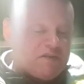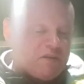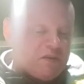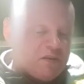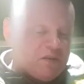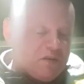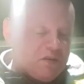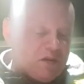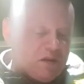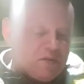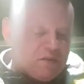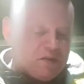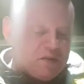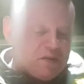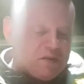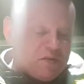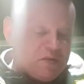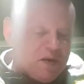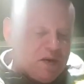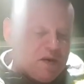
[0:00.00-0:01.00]
on and all, I'm not
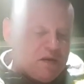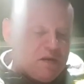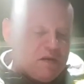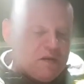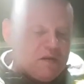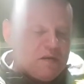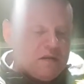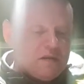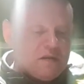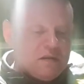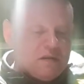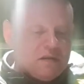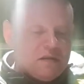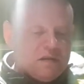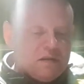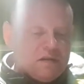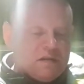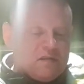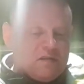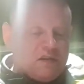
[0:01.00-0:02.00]
sure.
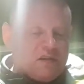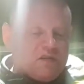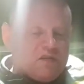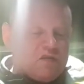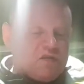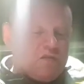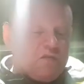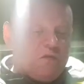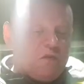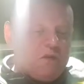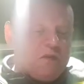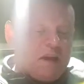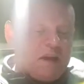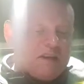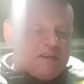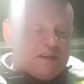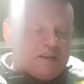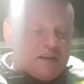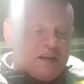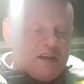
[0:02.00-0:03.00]
It's got stuff on, like
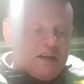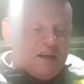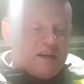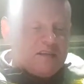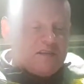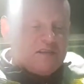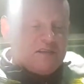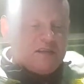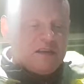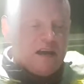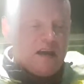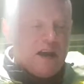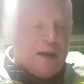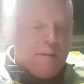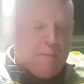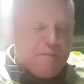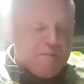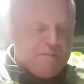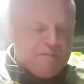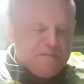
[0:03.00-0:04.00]
I say. It's
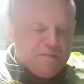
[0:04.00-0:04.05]
a